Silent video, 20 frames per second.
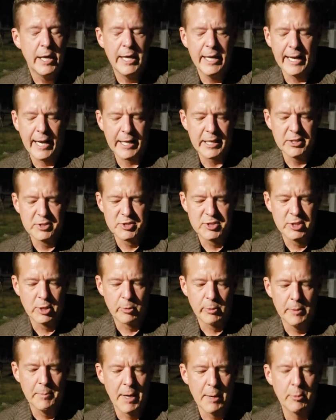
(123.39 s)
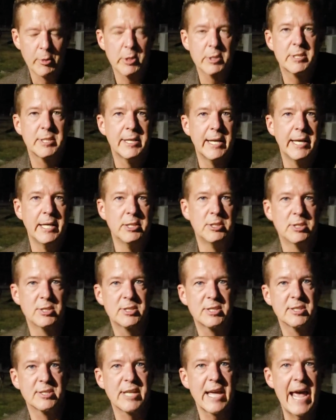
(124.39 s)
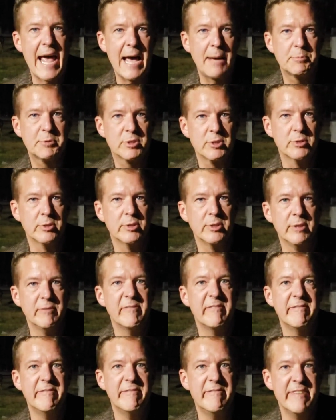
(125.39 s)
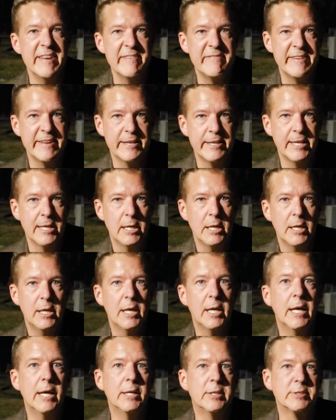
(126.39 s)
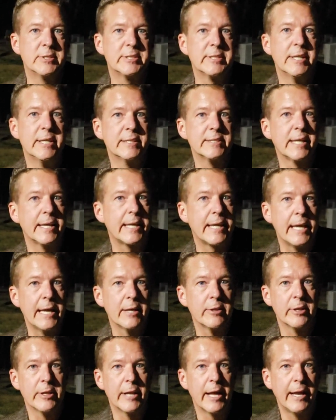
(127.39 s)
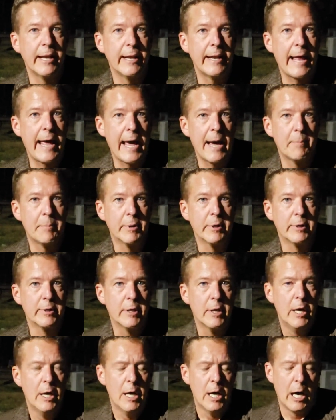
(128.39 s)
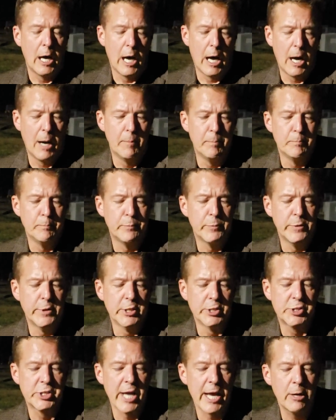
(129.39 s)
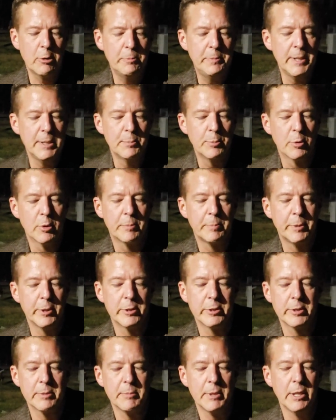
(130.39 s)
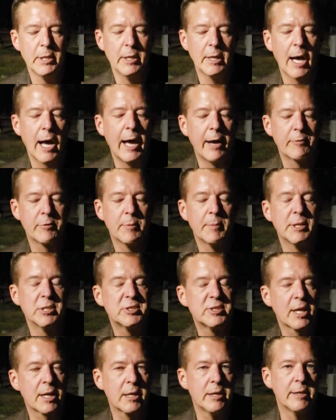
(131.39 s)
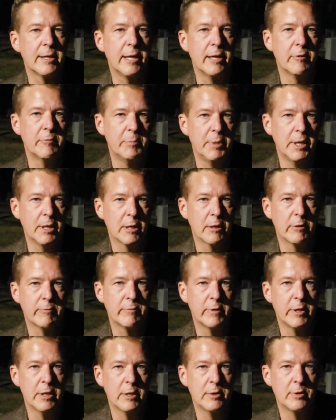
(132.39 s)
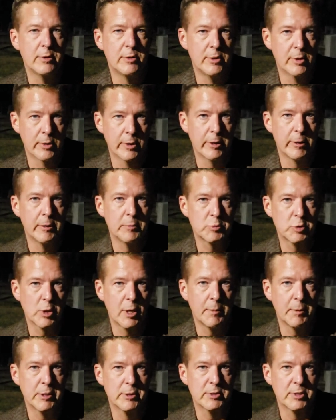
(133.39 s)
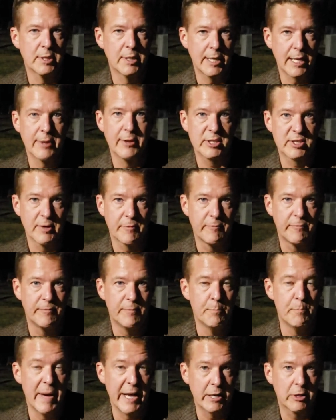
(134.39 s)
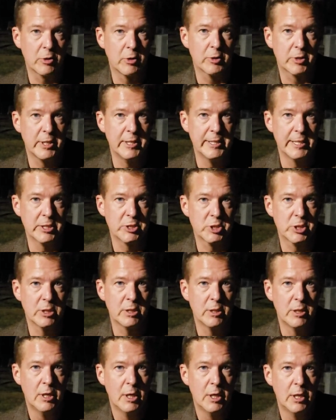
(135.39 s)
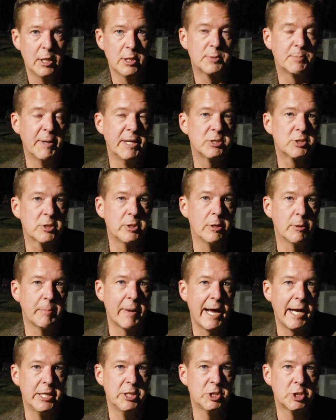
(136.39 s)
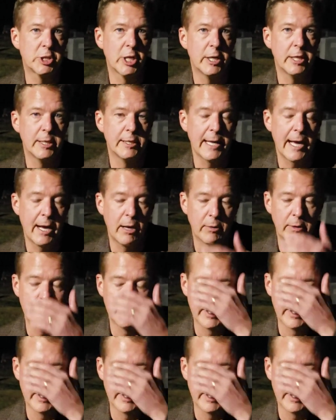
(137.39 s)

And I can still remember it today just as absolutely vivid as, as I can the night it happened. Um, the shadow people appeared to me after my second day of being in, in, delirium tremens. And again, that's a medical condition. It's basically your body shutting down.